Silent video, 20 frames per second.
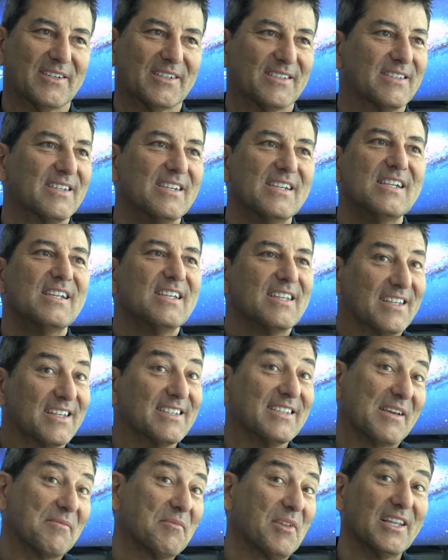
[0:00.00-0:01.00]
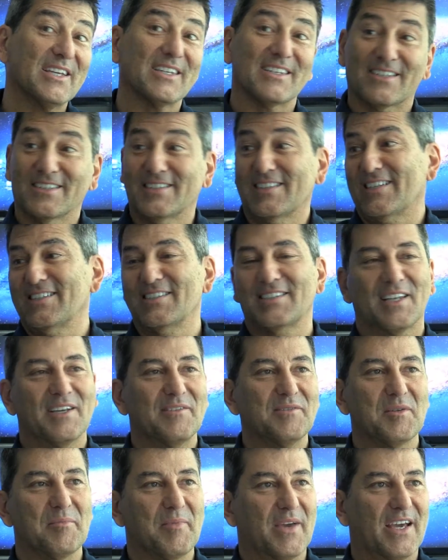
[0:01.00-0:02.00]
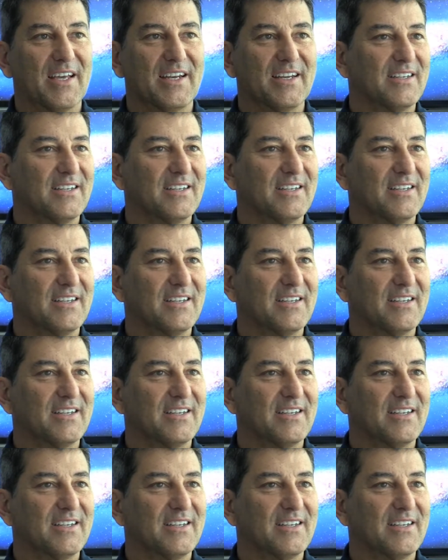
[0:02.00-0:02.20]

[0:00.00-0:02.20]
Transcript: And he's named Clint because I just loved the man.